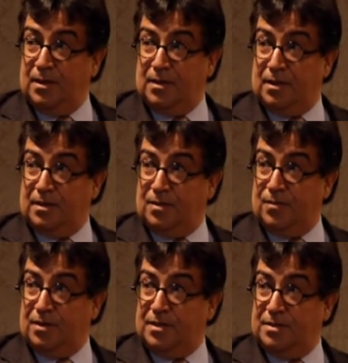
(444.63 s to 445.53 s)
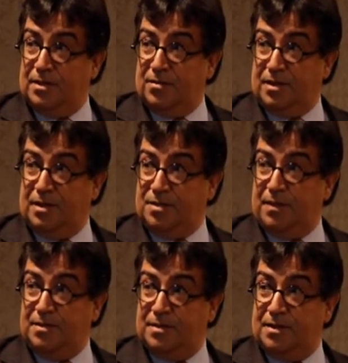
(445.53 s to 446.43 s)
And I'll tell you what these little things
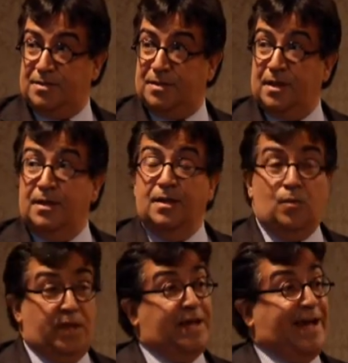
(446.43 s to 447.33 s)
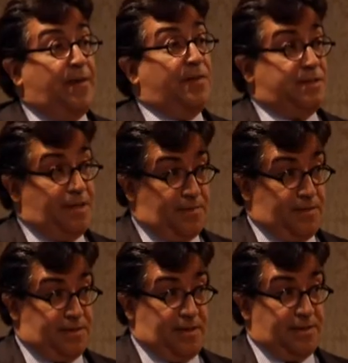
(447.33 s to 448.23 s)
means is we have a
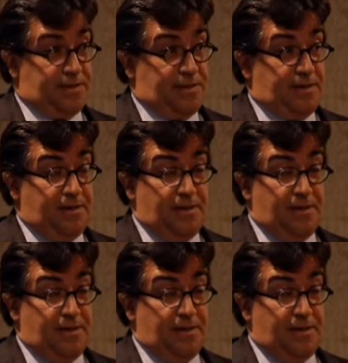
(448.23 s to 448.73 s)
service desk,